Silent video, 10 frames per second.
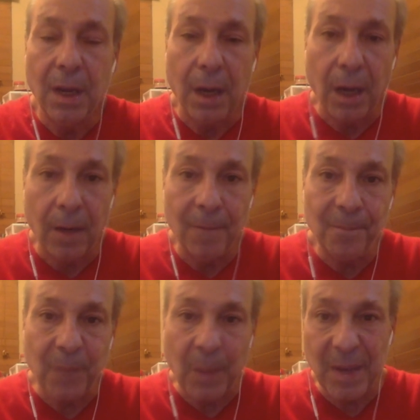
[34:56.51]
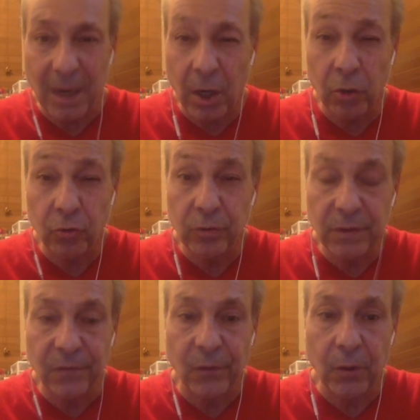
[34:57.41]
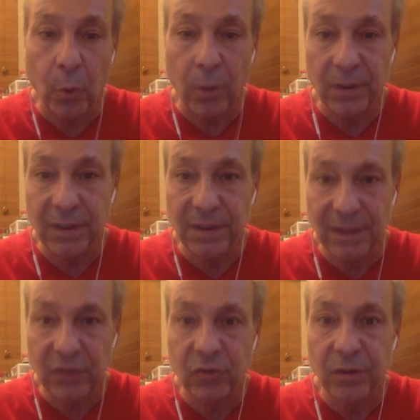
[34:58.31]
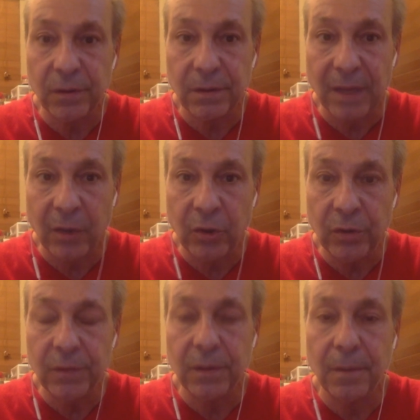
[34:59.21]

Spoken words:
about 100 different organizations how to use it.